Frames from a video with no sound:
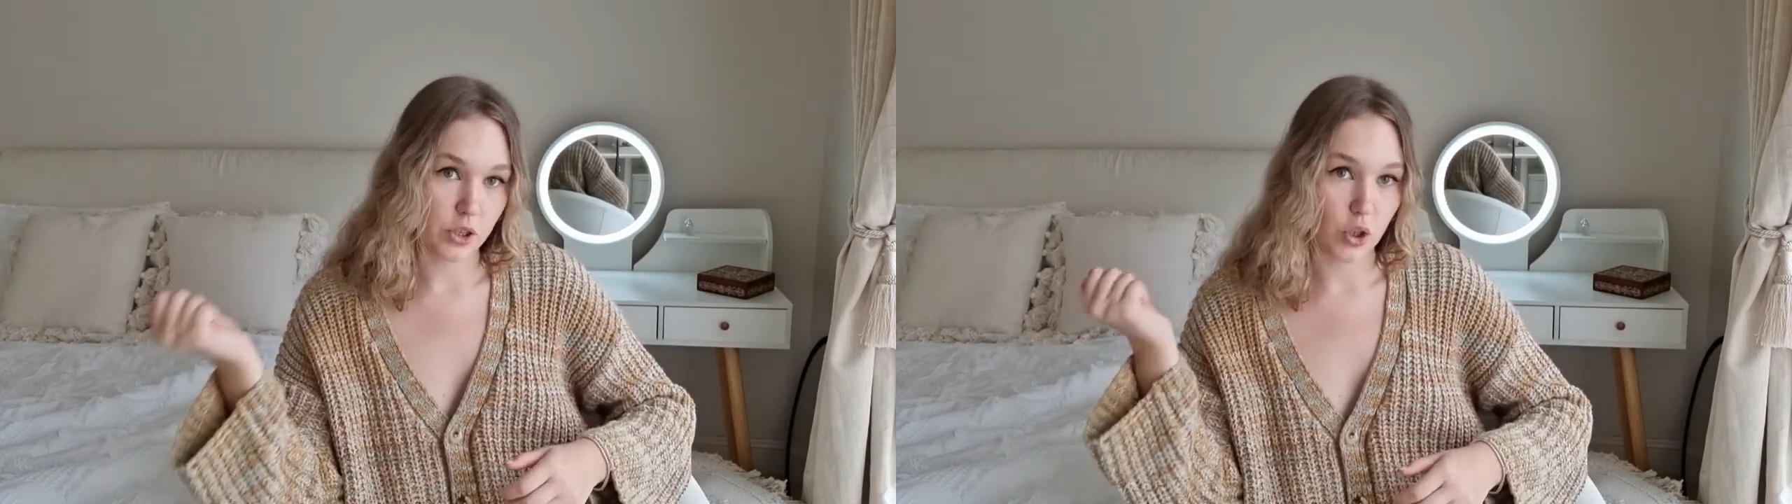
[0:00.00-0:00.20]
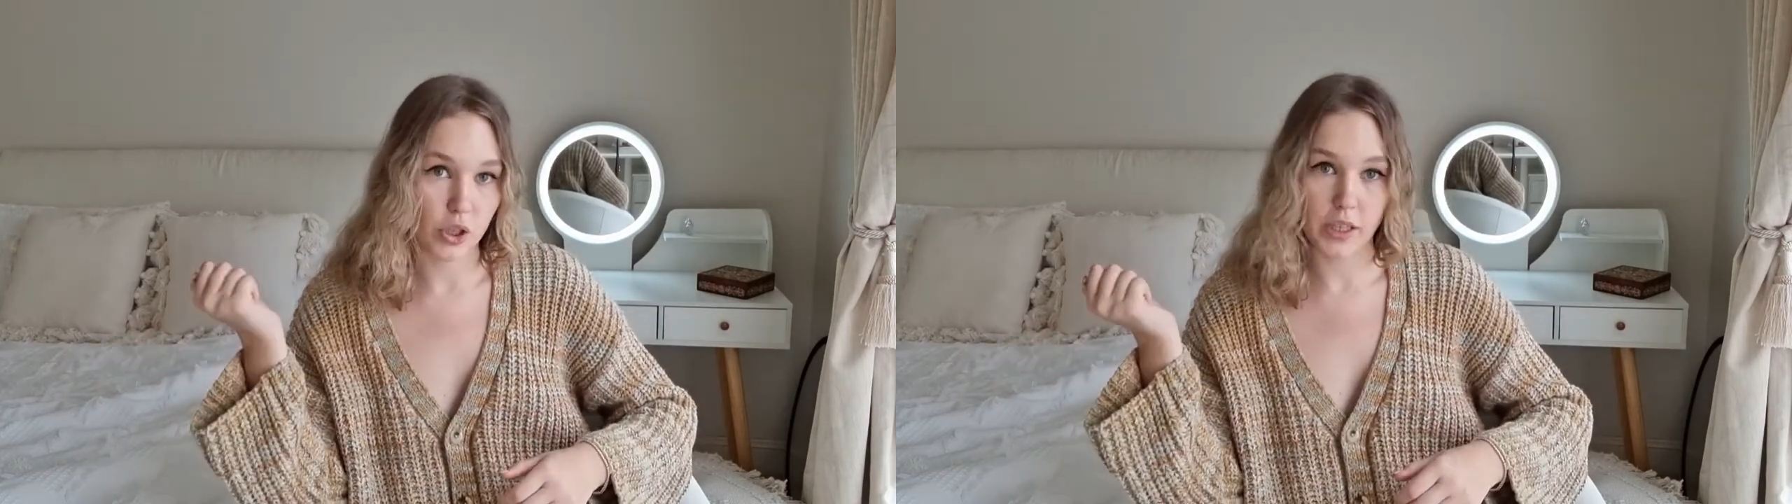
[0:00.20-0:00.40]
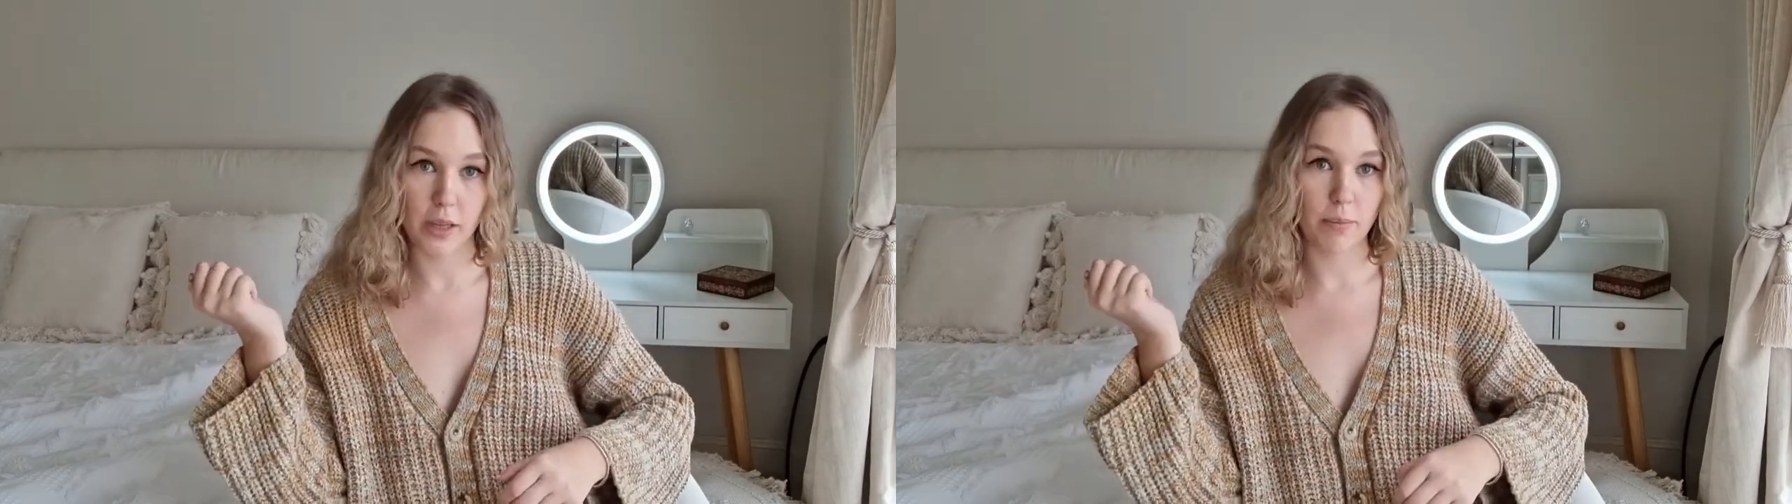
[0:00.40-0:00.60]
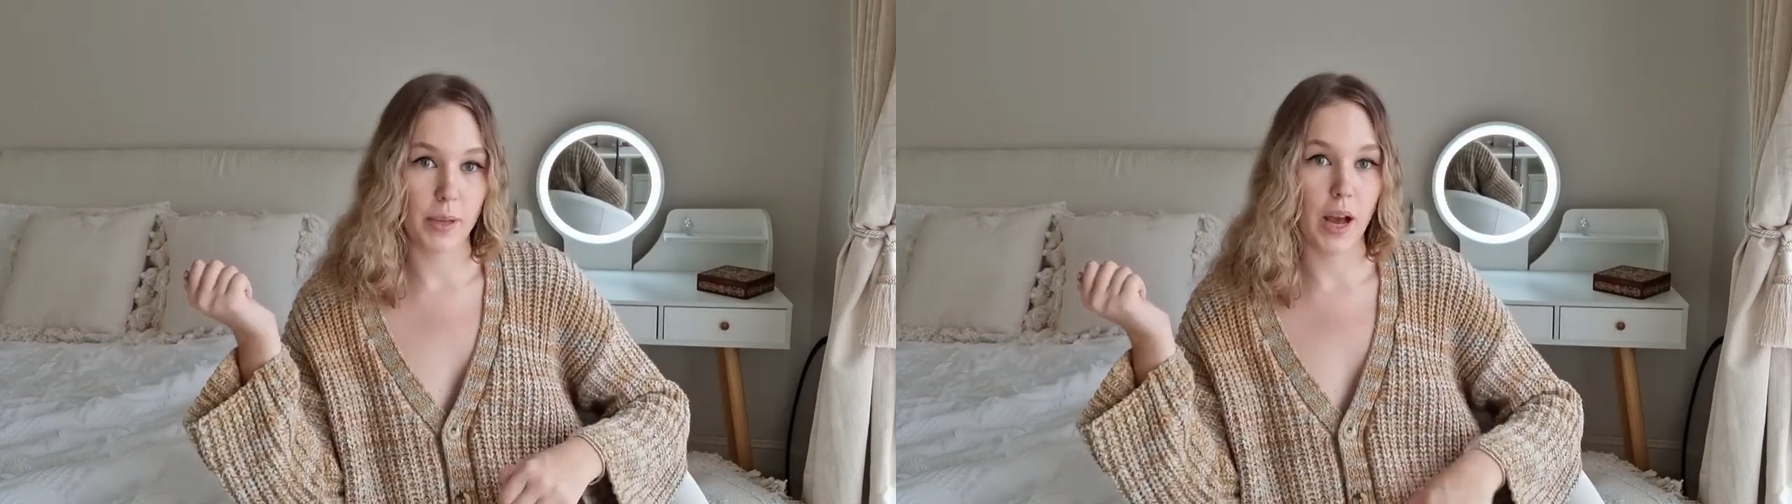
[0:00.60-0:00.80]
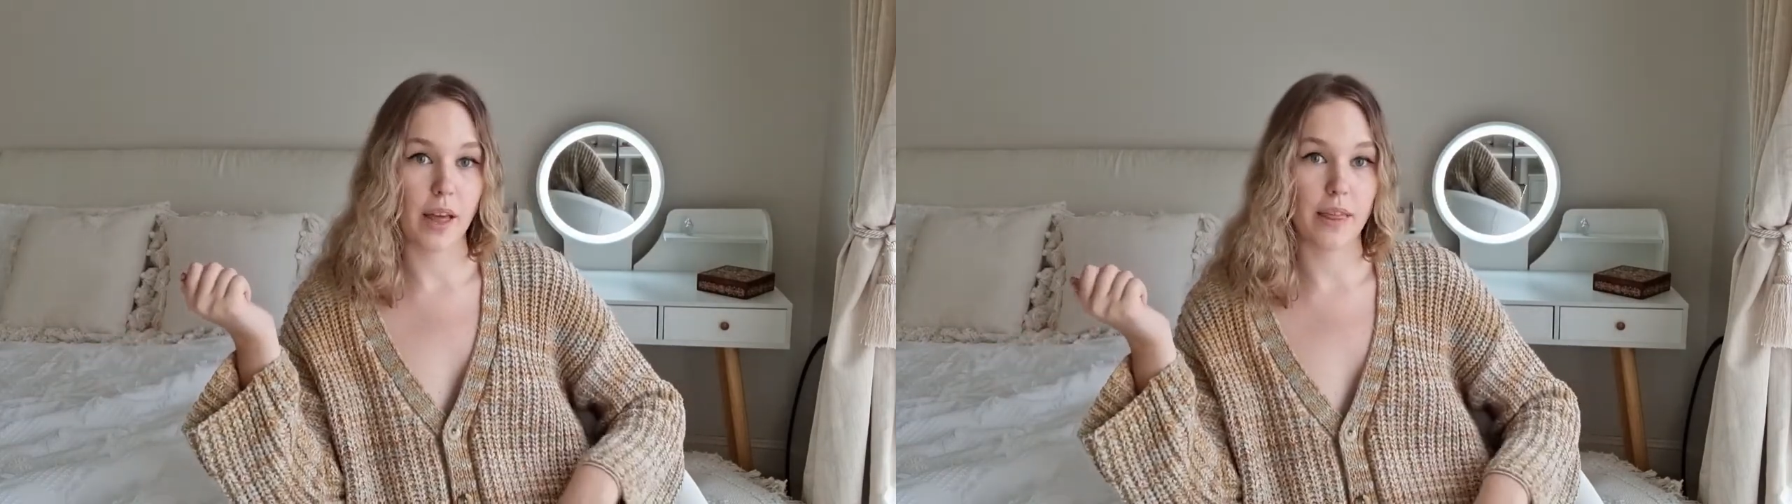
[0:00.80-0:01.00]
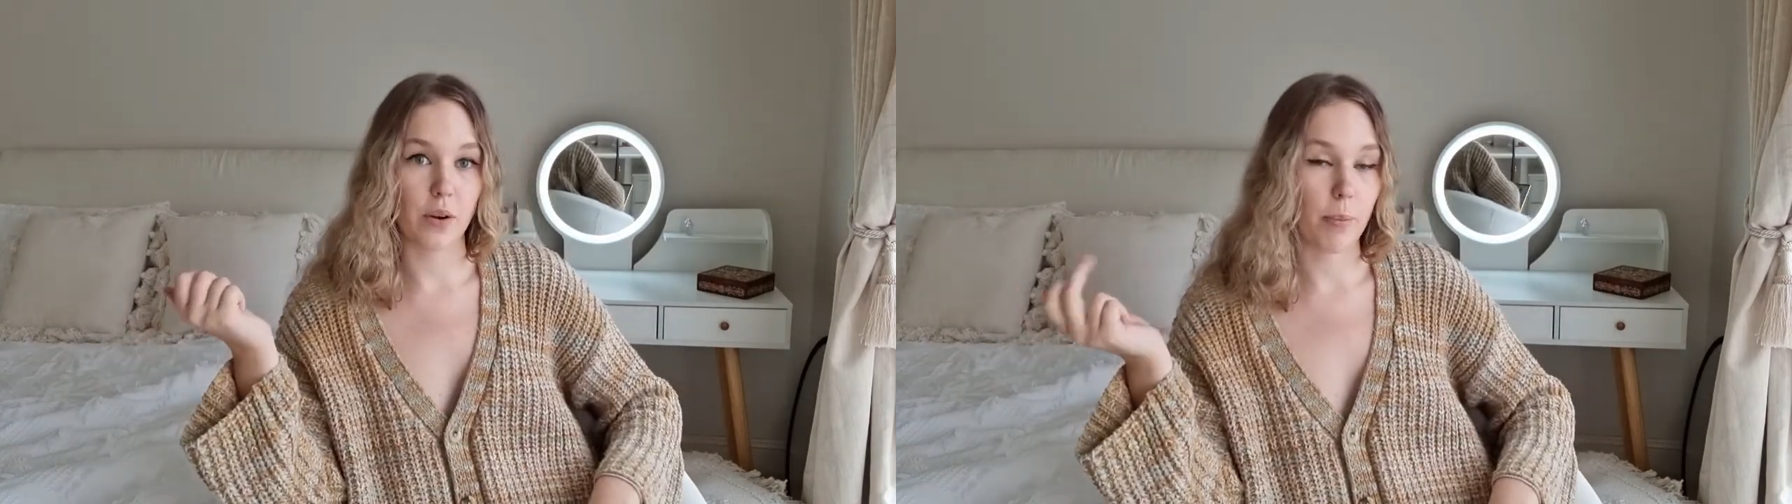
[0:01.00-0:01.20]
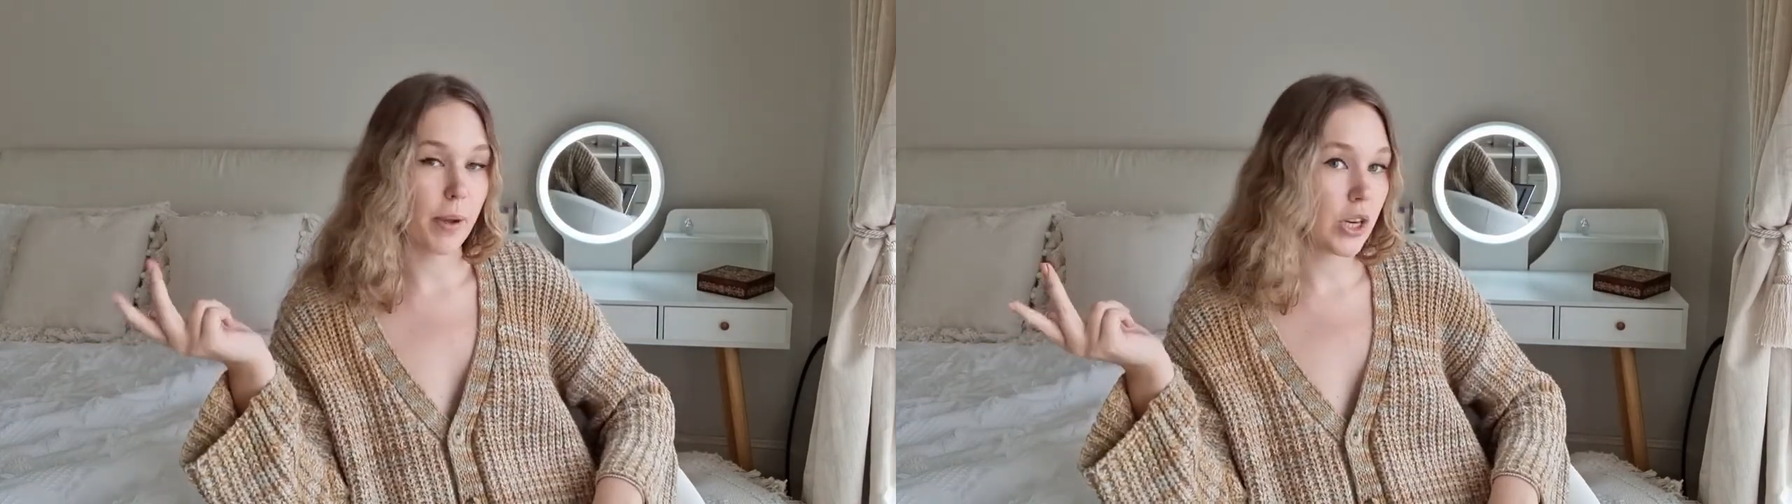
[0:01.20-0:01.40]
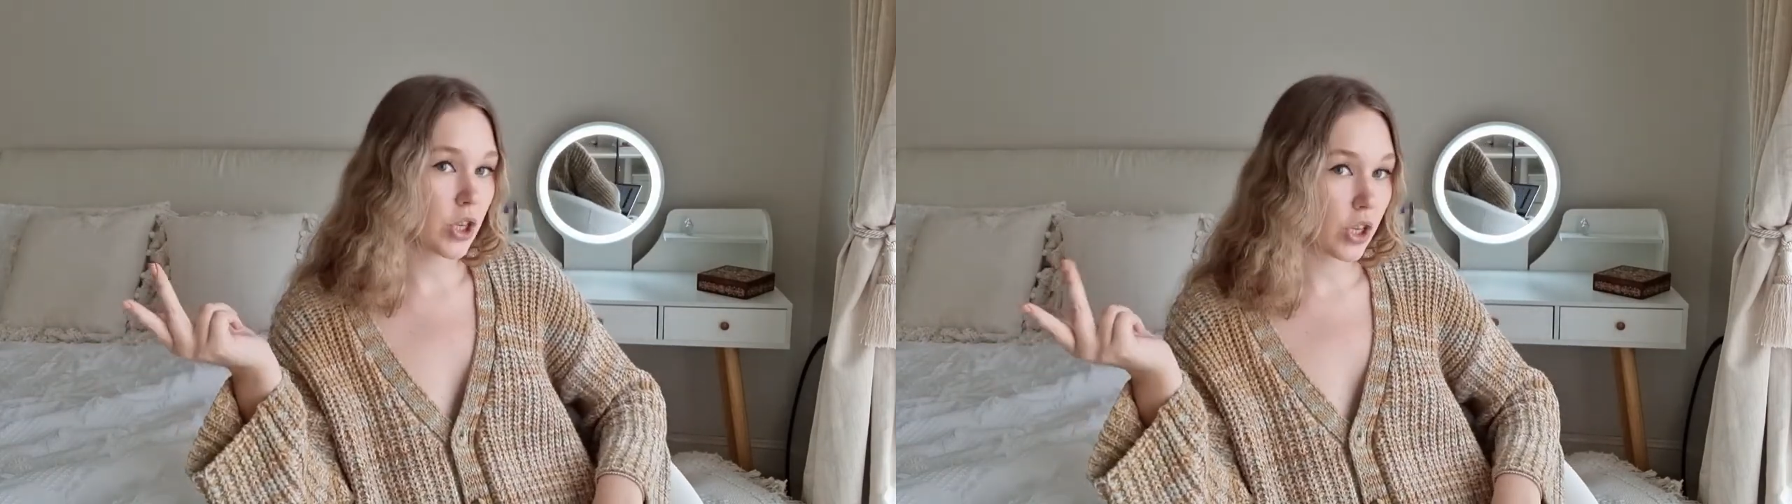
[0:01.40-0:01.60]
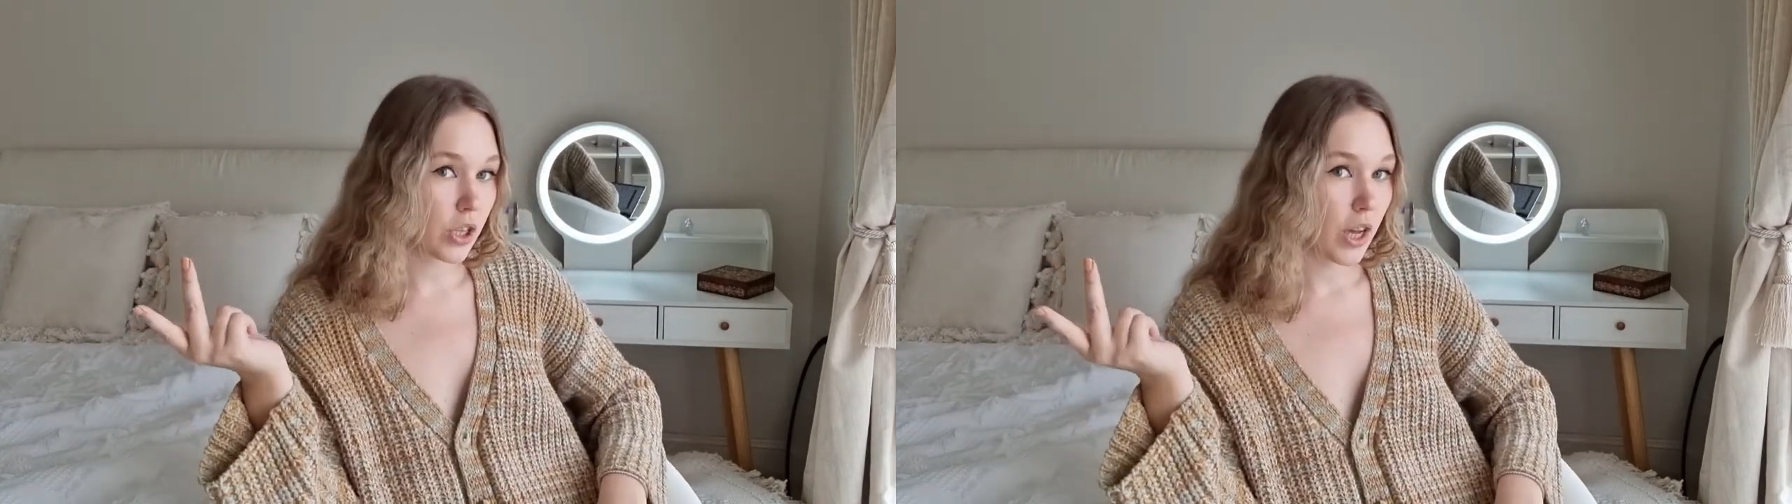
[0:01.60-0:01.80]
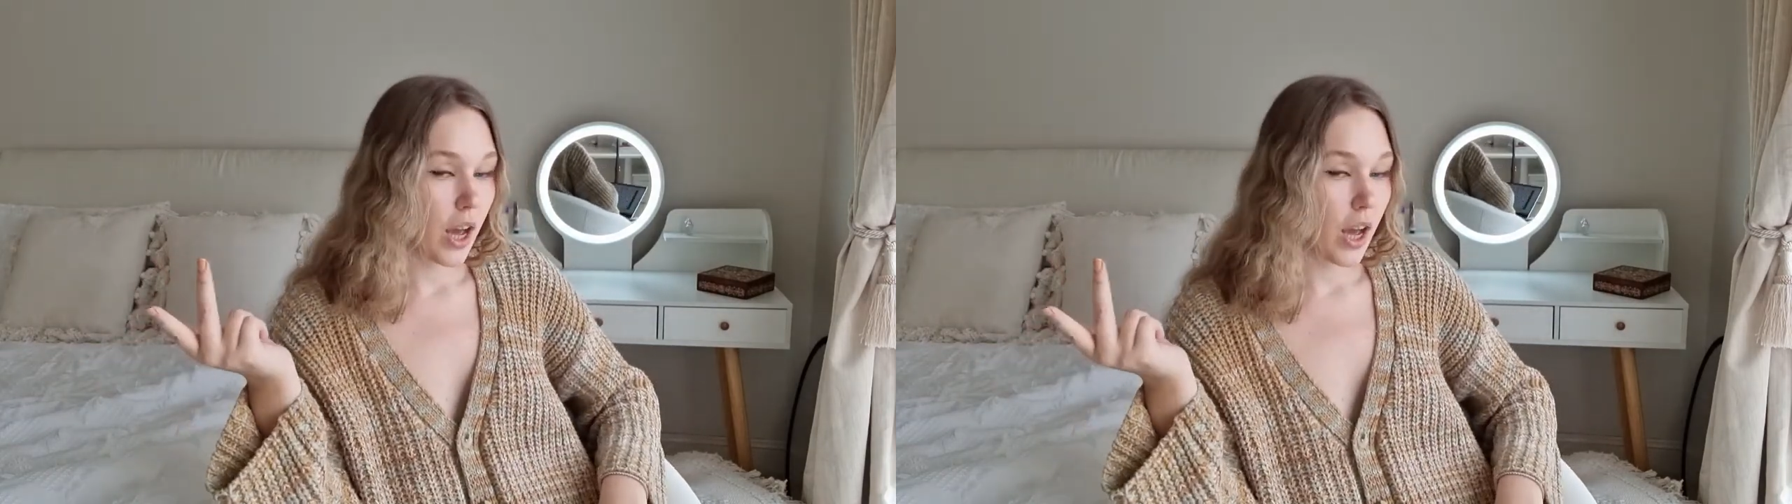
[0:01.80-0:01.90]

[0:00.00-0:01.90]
So it can be either a patient